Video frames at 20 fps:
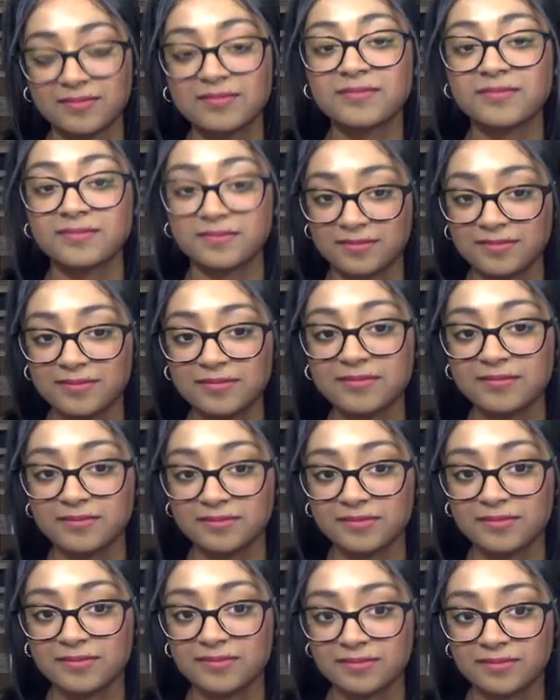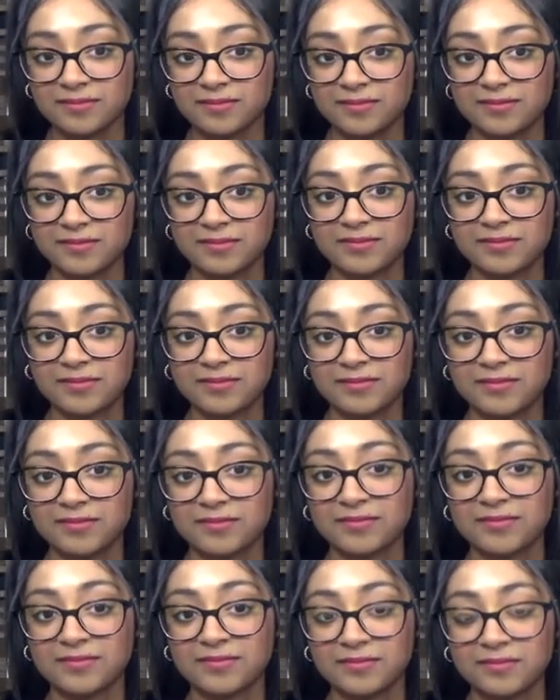
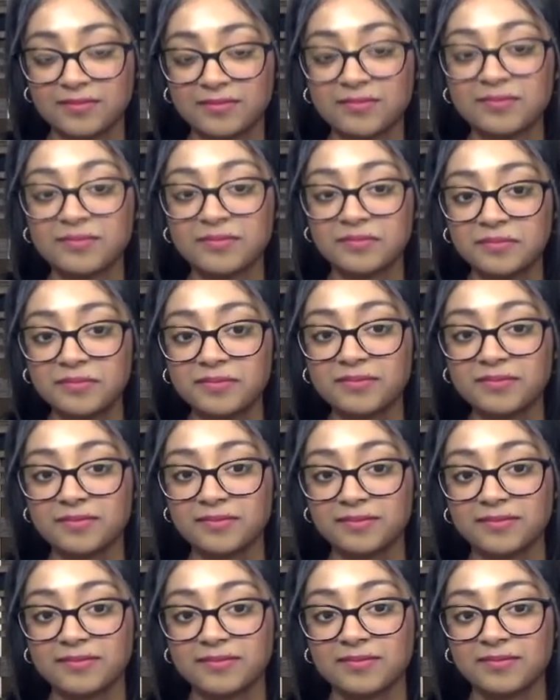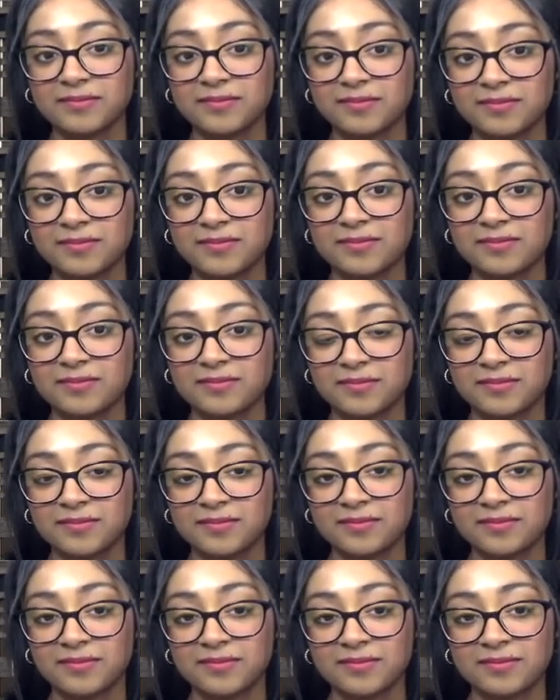
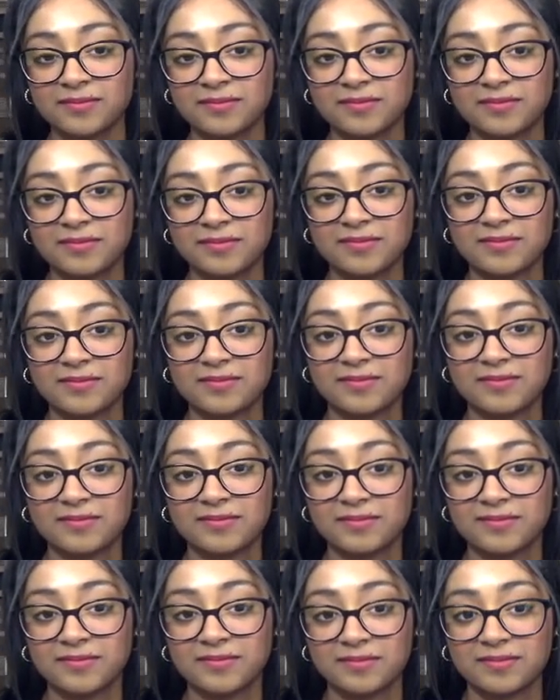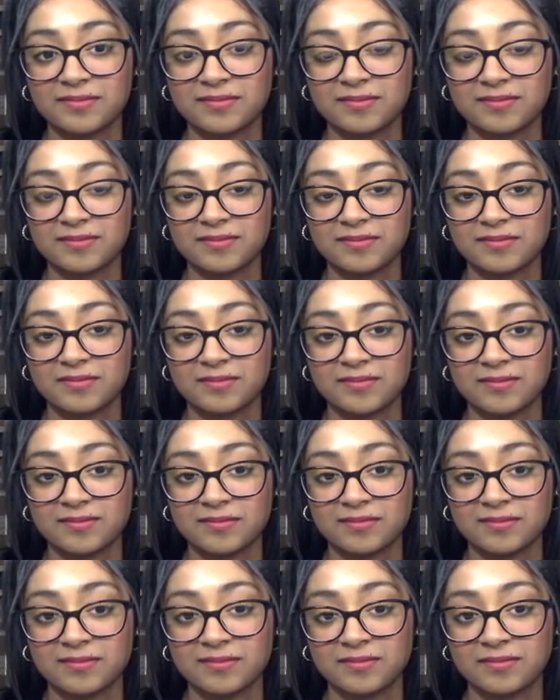
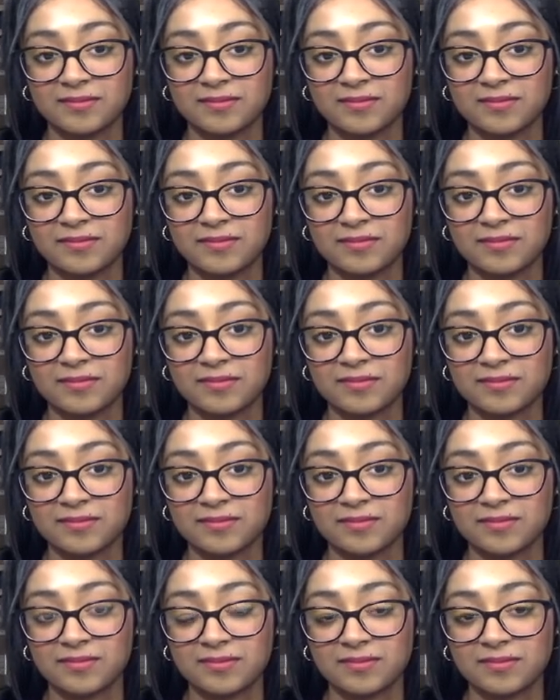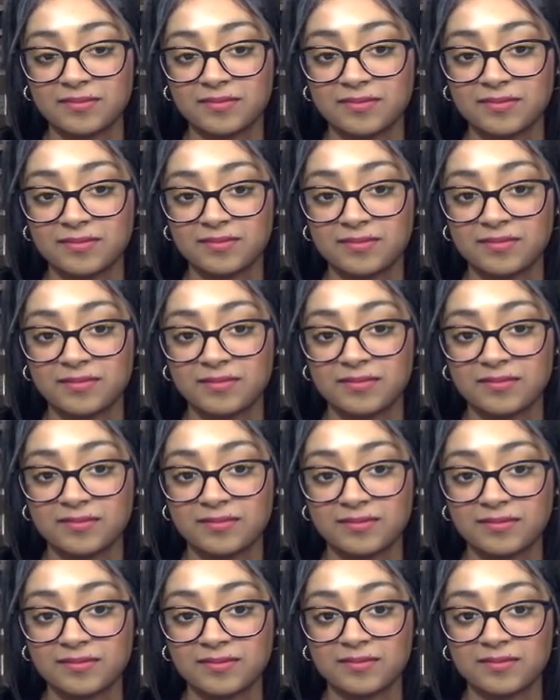[no speech]